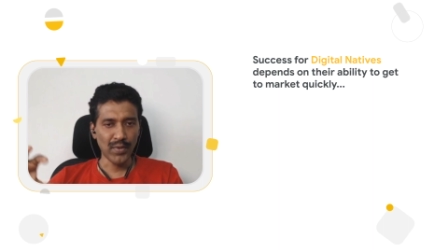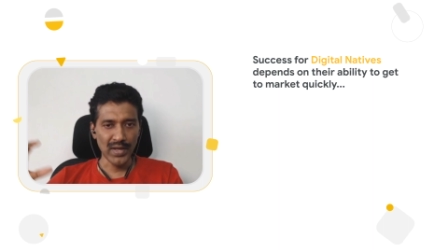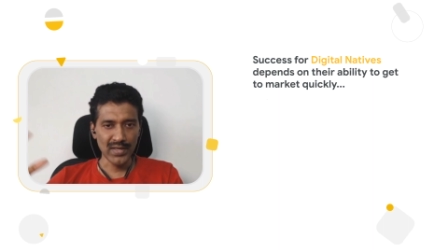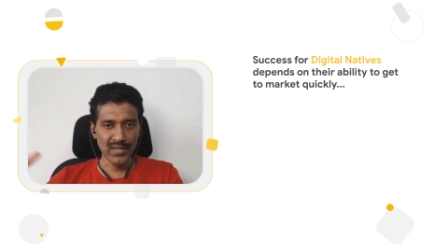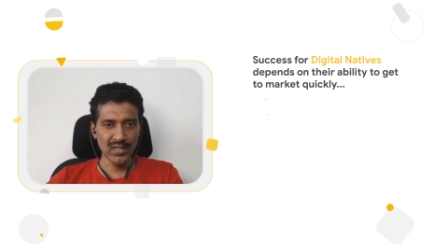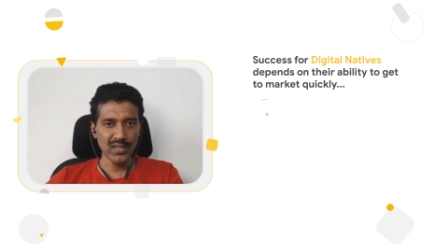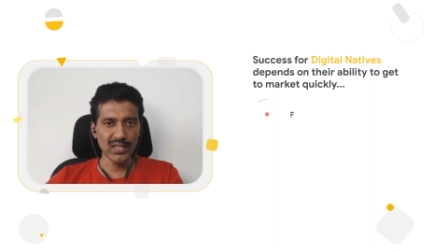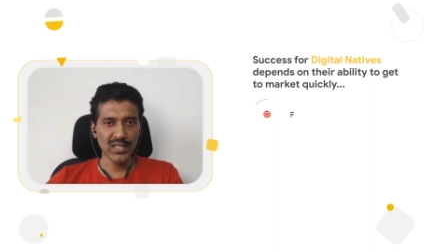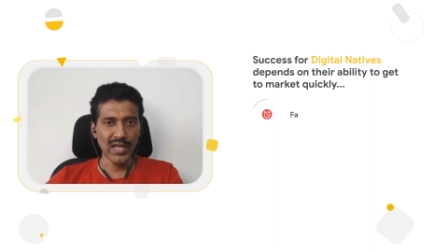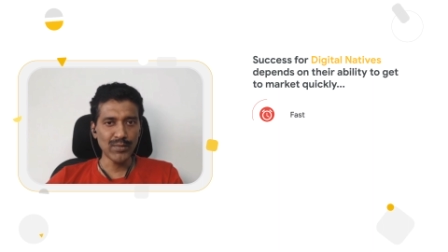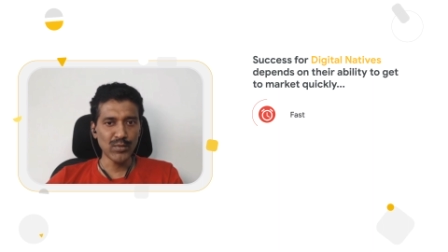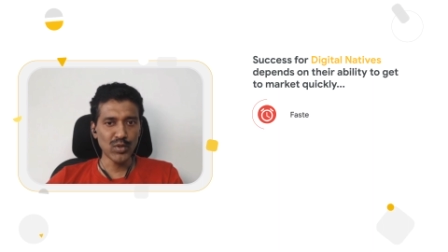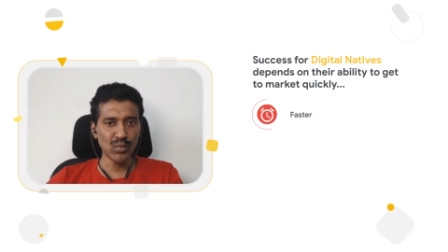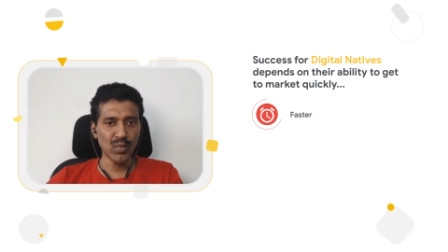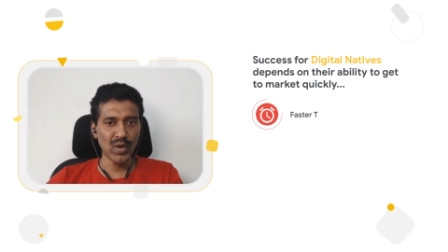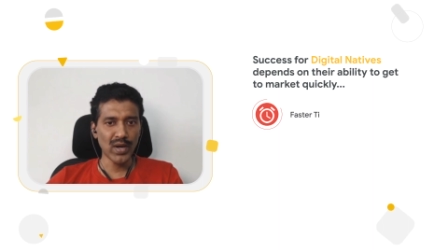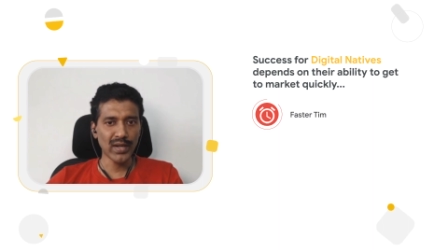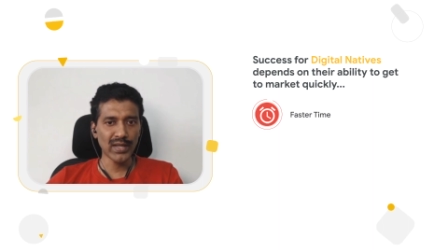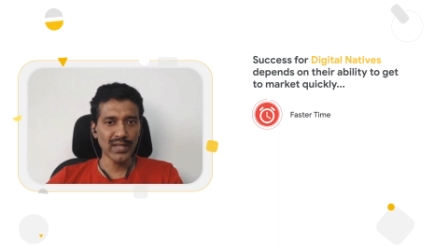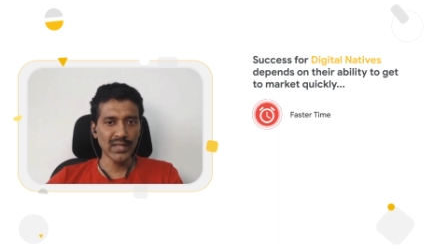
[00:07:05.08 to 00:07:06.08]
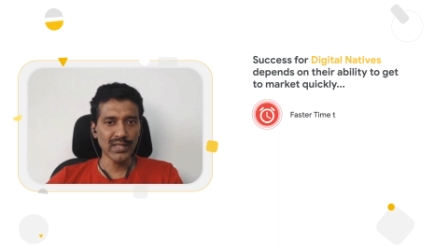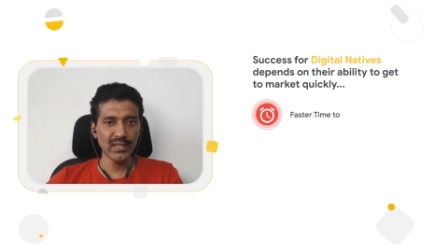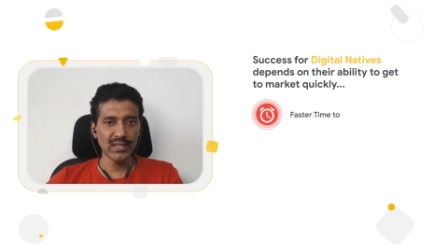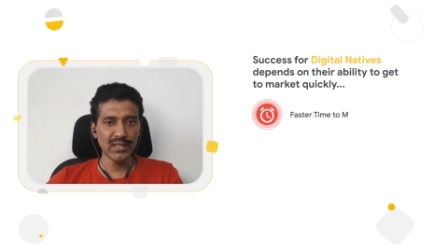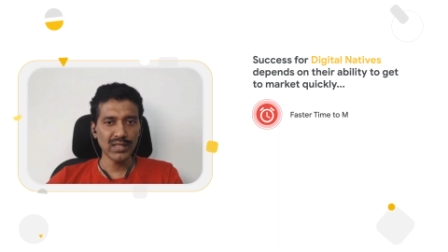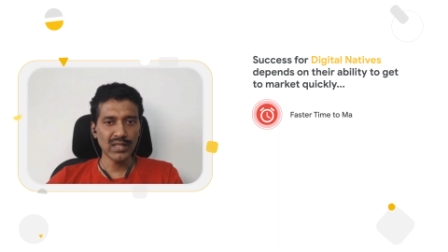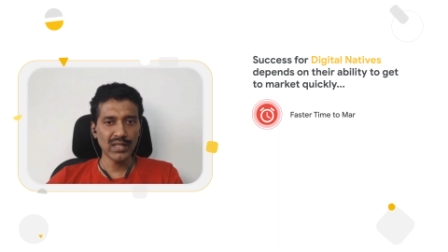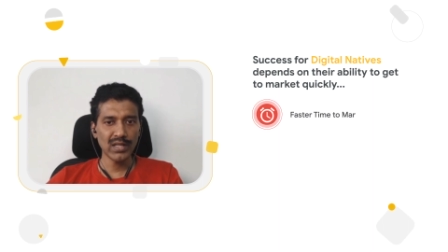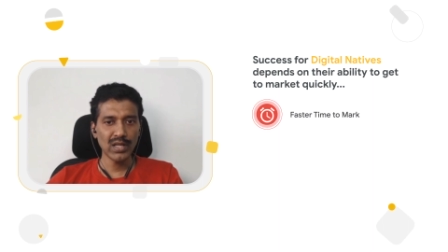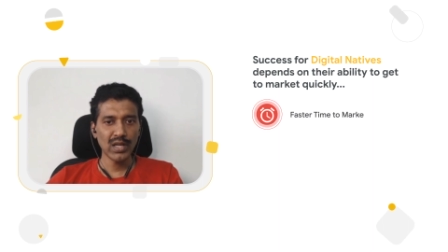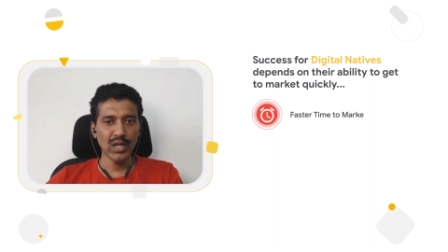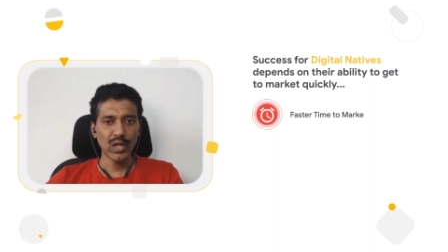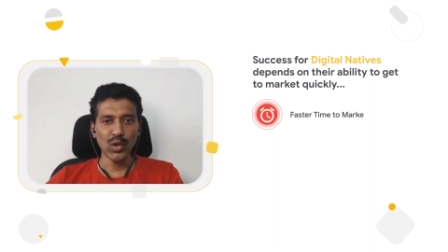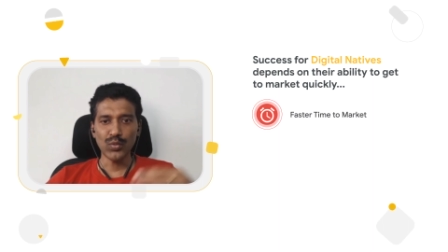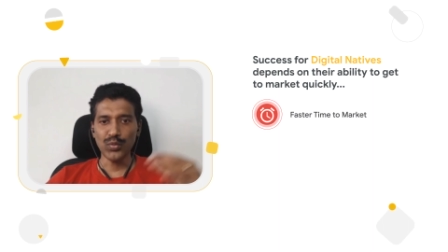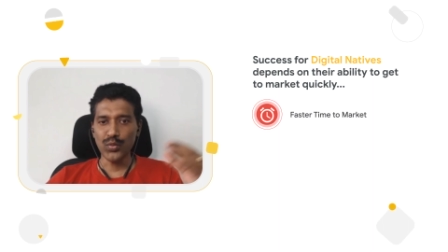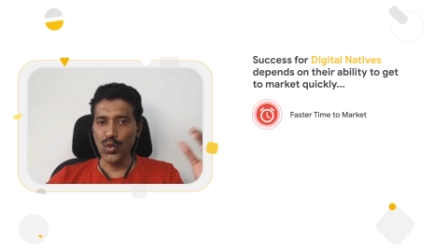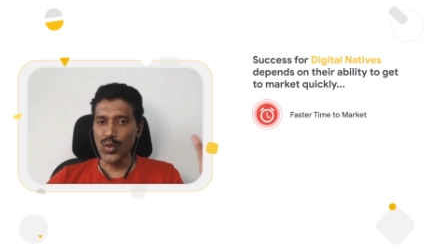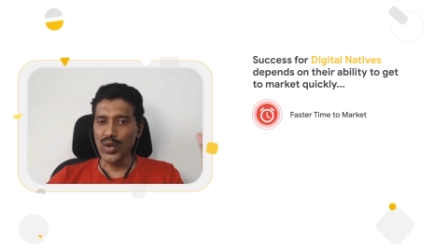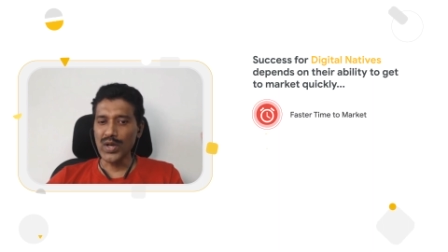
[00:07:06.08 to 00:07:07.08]
a faster time to market, you
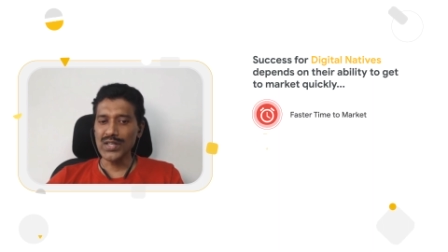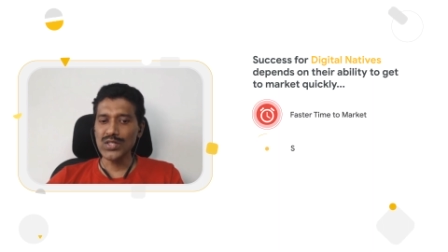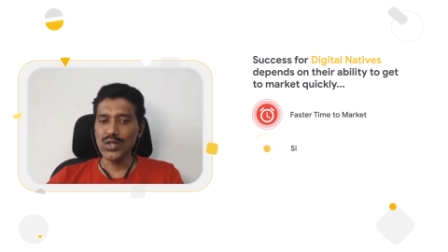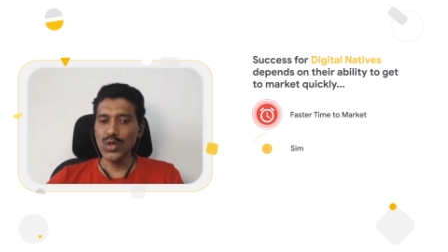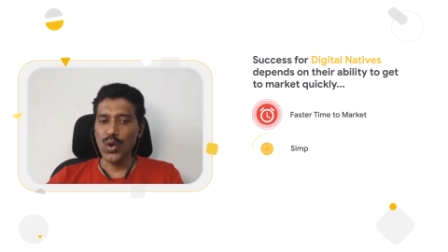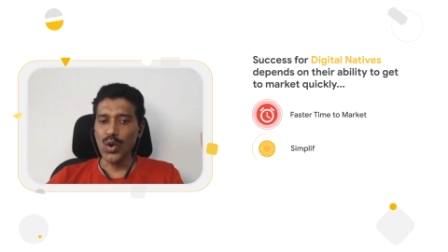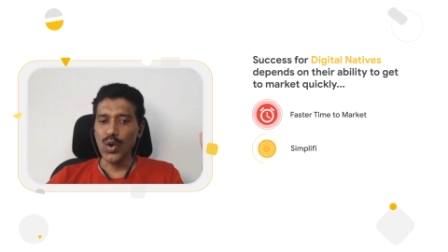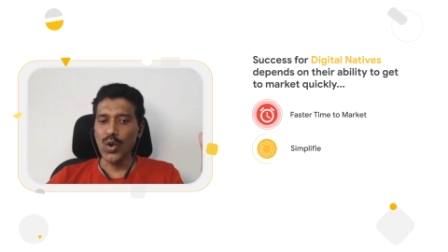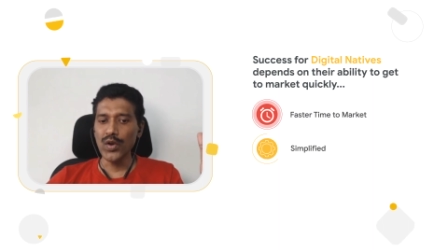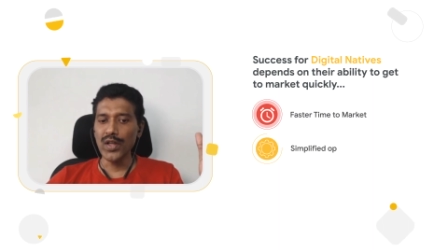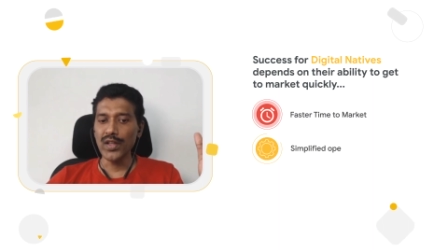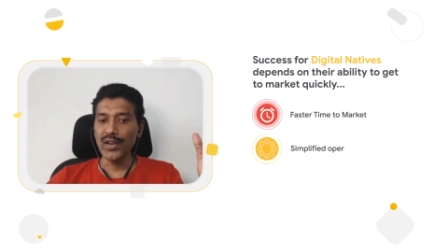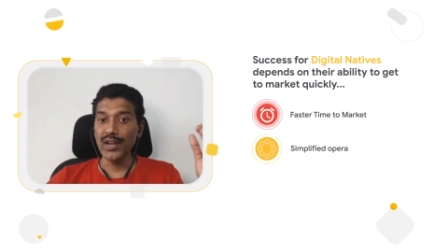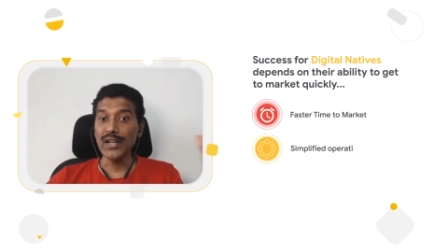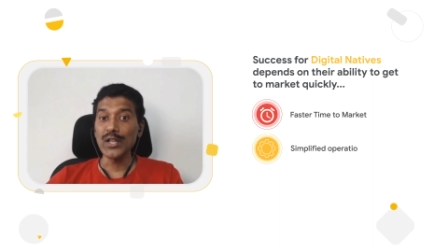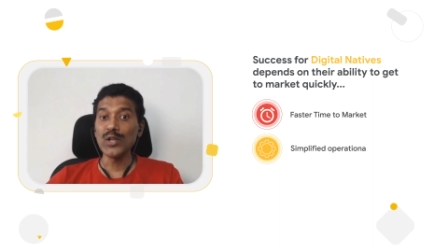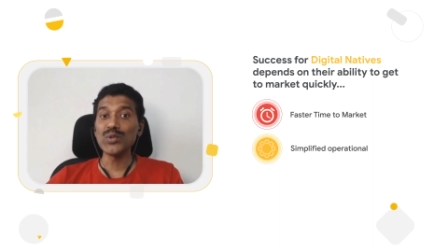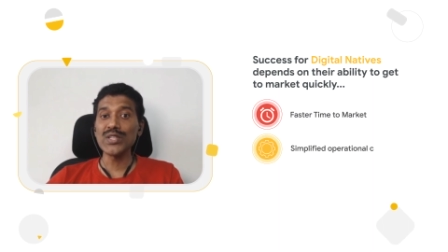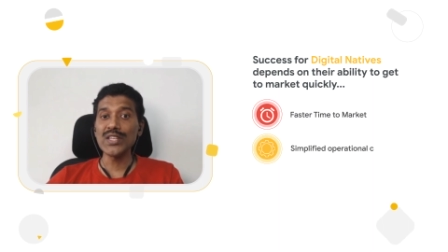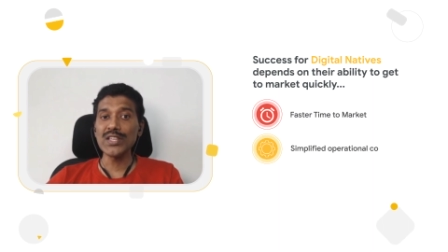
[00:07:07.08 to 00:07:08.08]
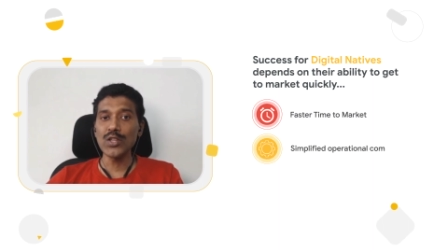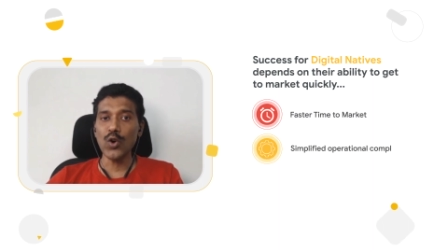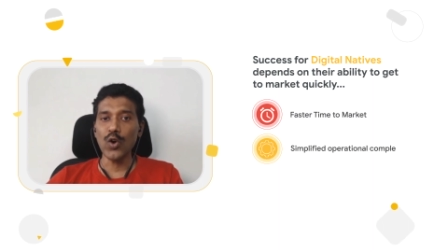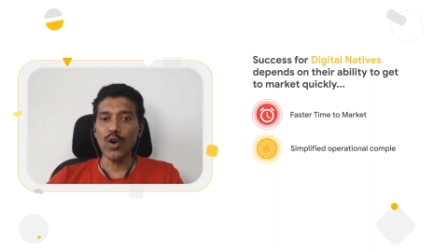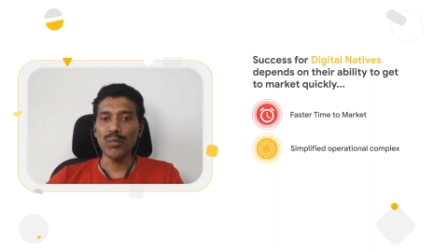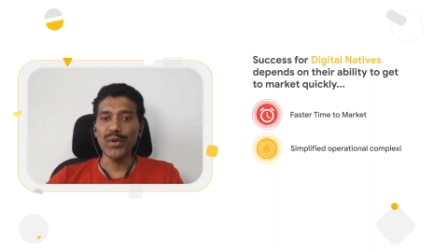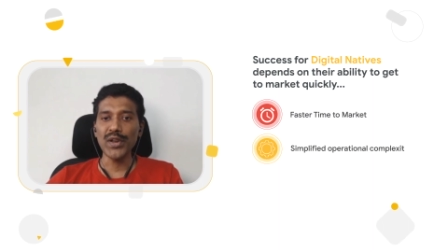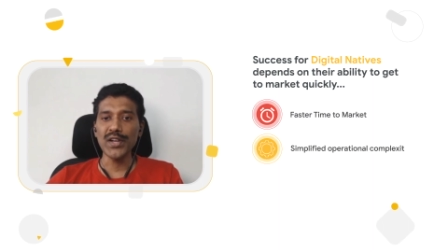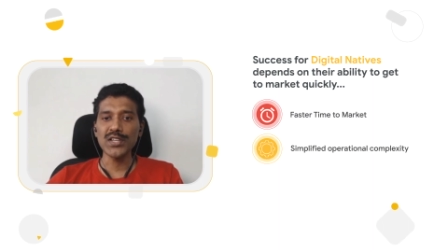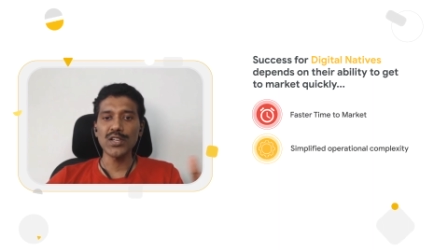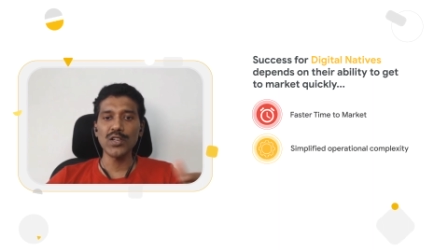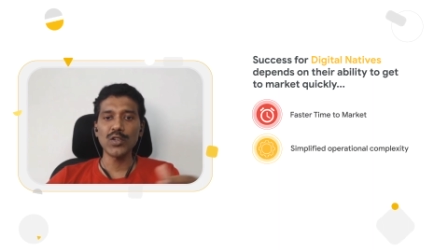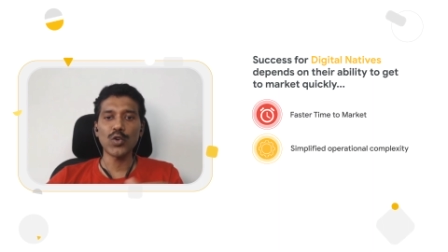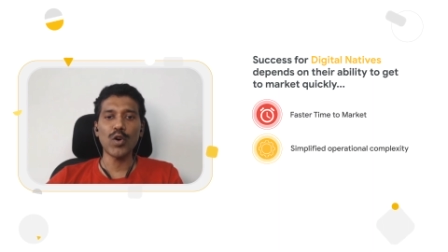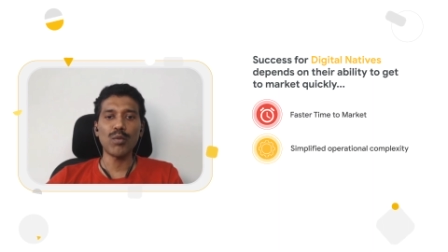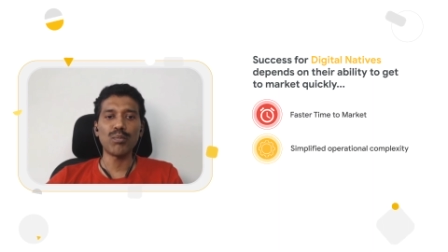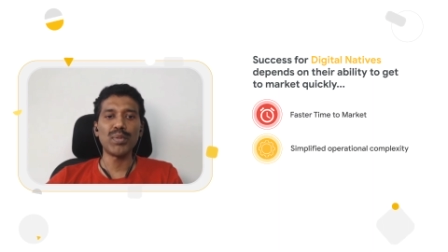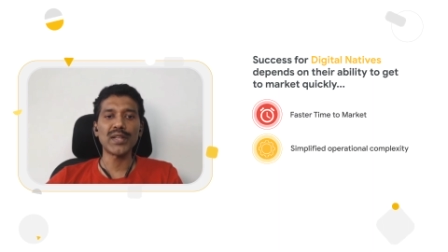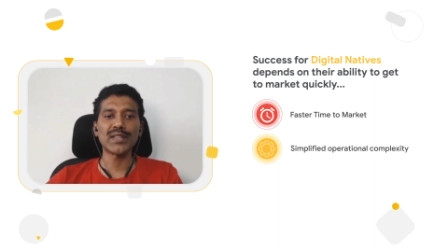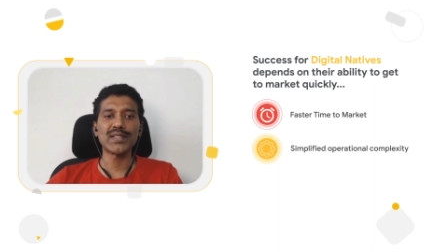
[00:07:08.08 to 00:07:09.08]
know focus on reducing the operational
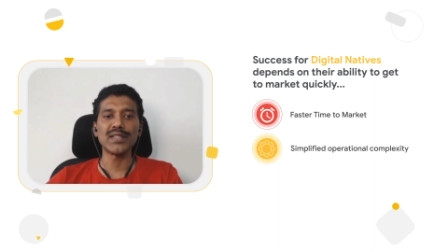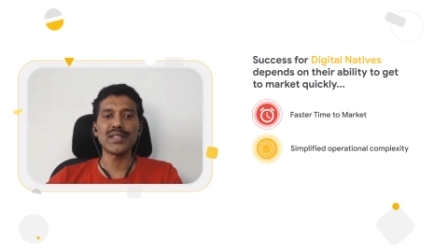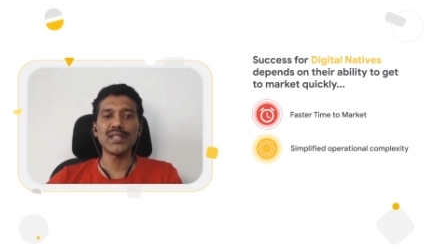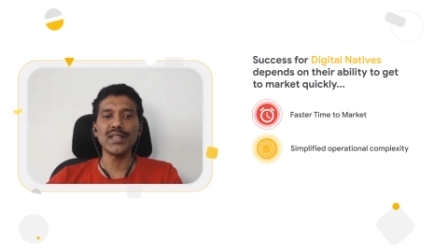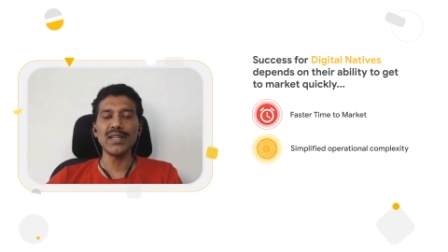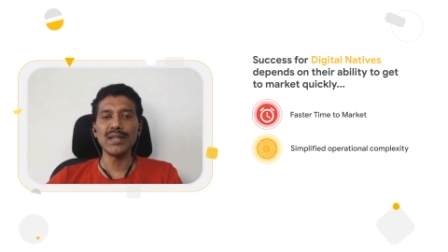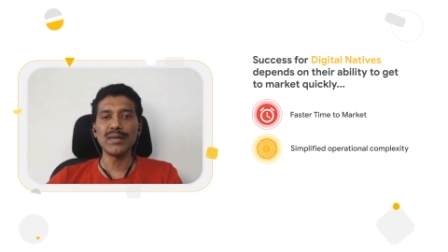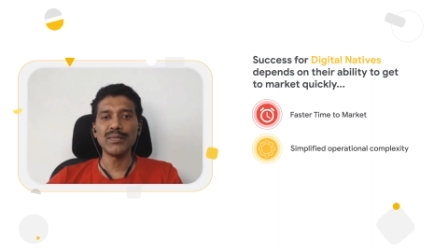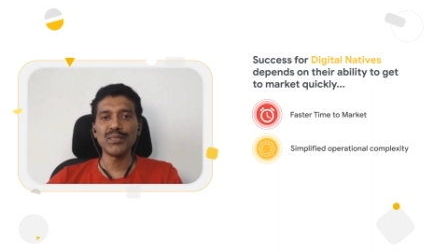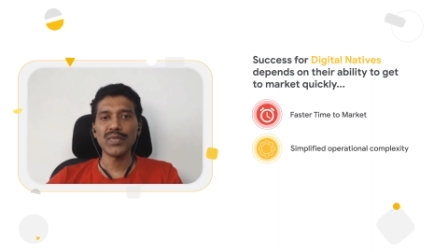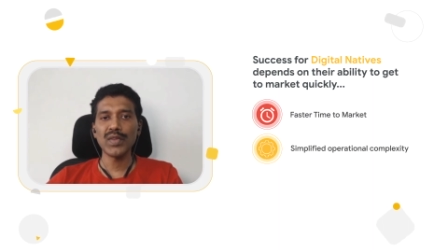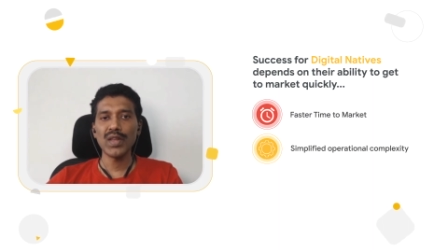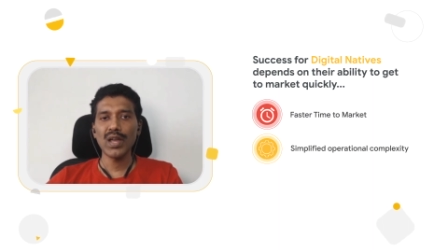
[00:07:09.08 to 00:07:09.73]
complexity